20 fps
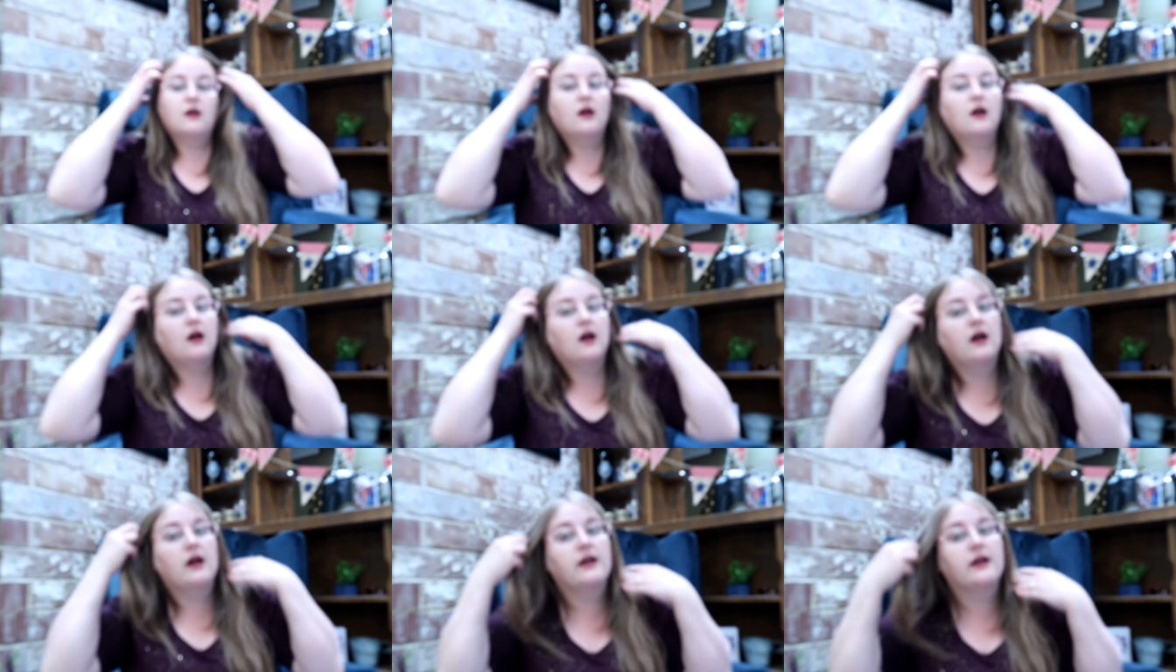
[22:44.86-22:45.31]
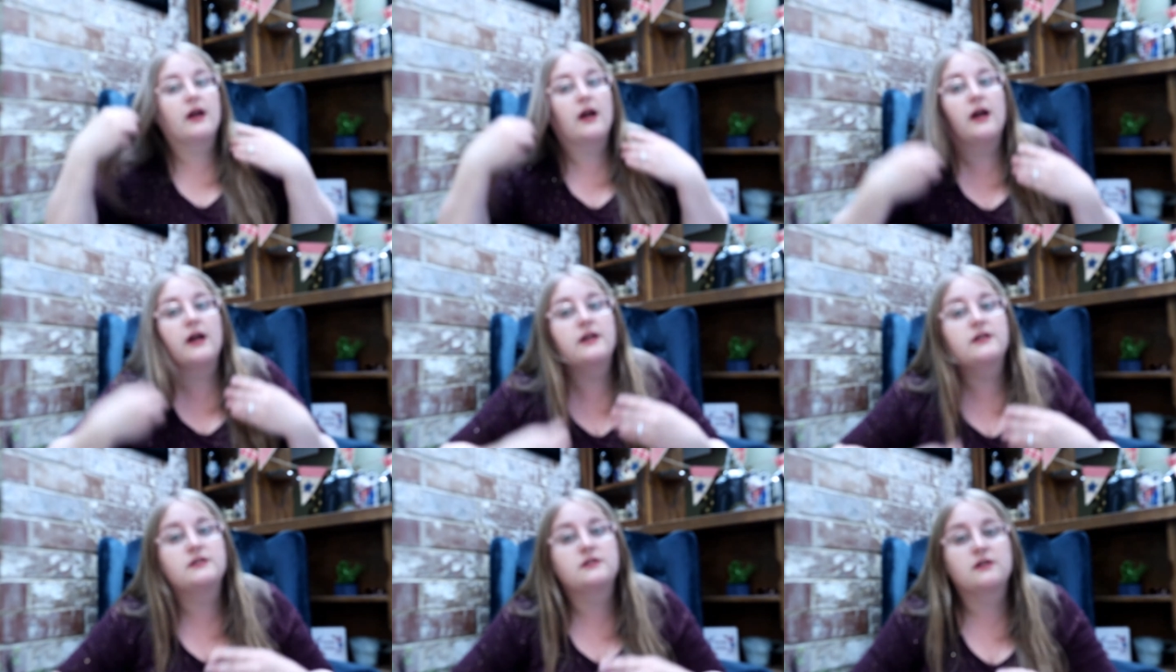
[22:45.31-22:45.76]
Hi
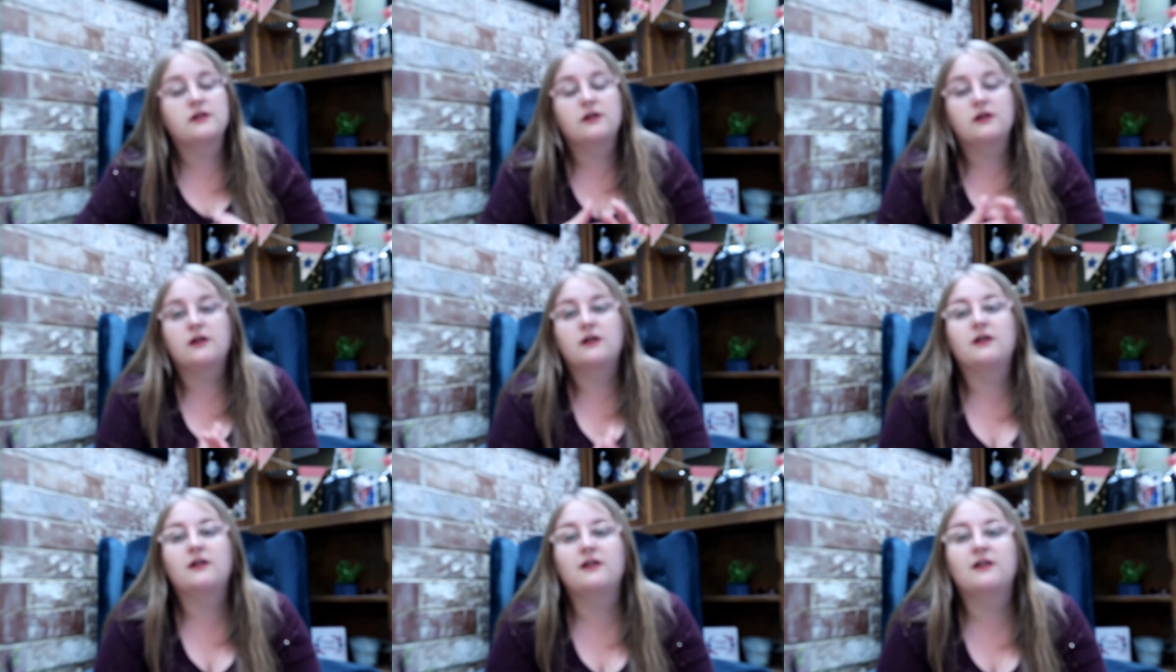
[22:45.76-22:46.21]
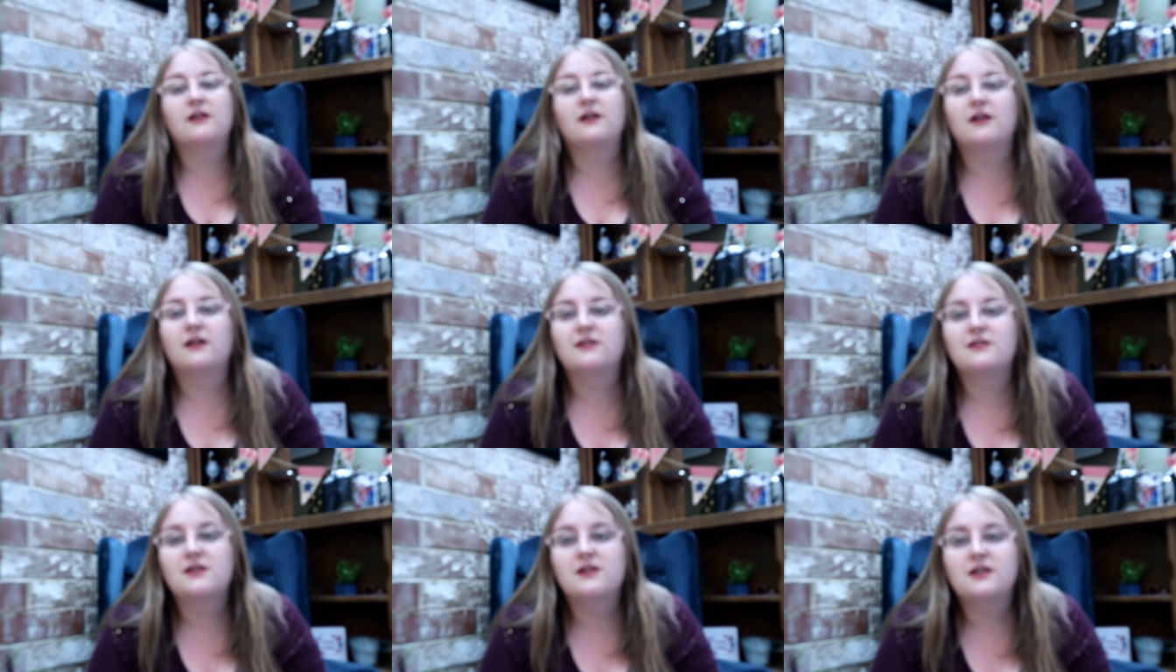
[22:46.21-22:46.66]
guys.
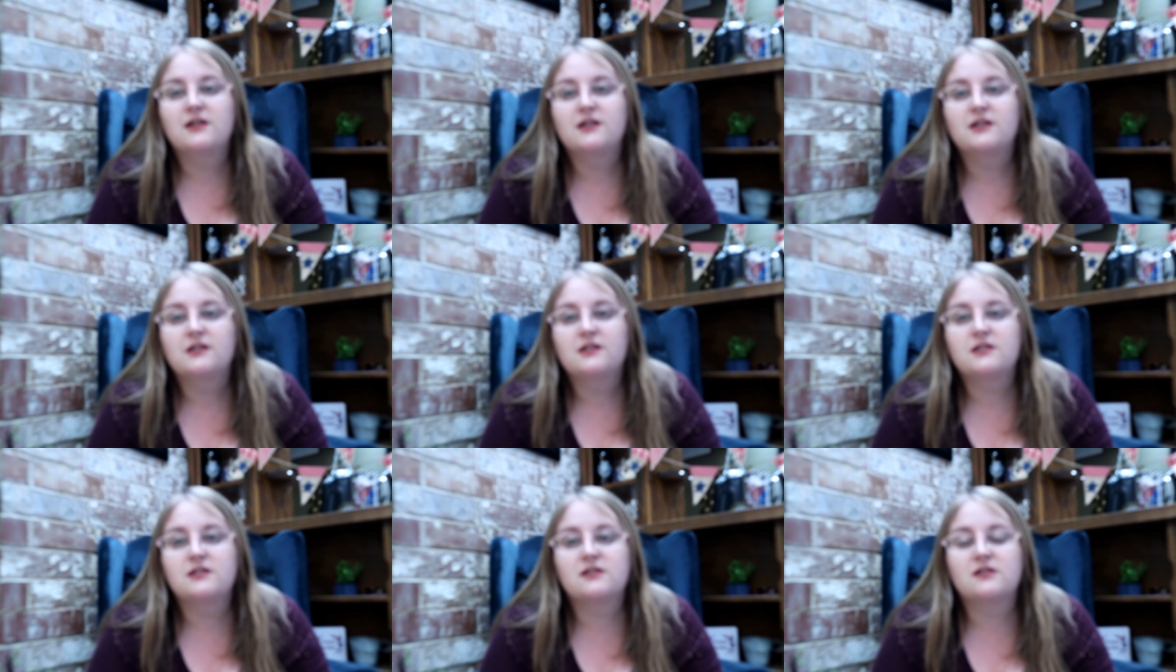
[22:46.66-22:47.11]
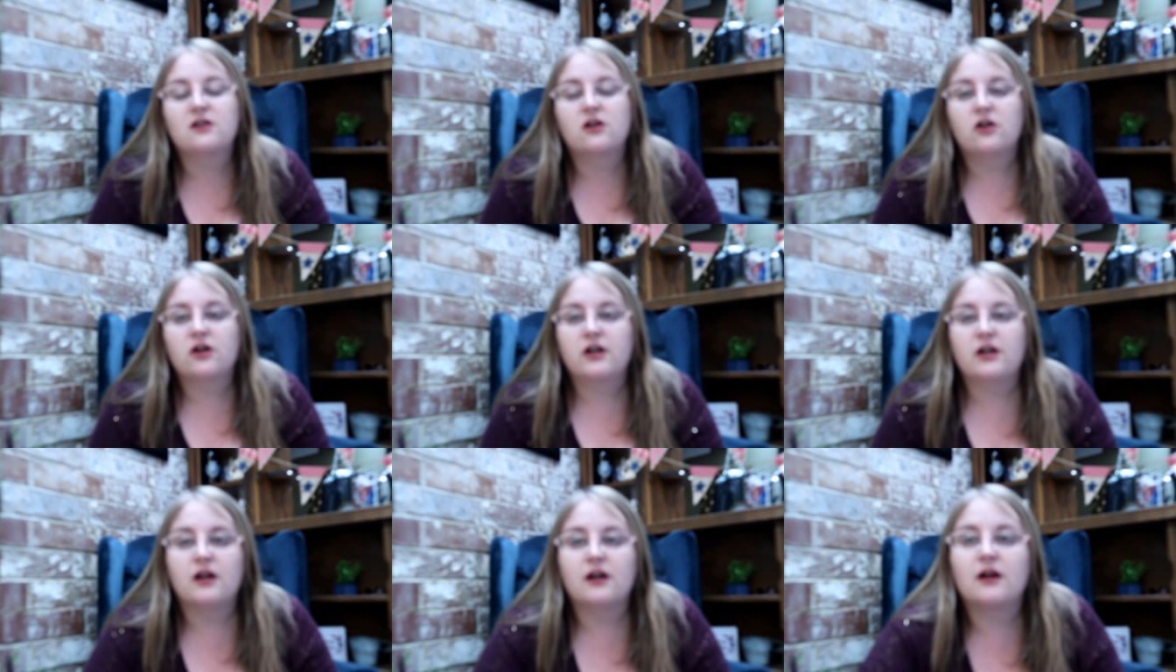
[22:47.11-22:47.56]
sorry,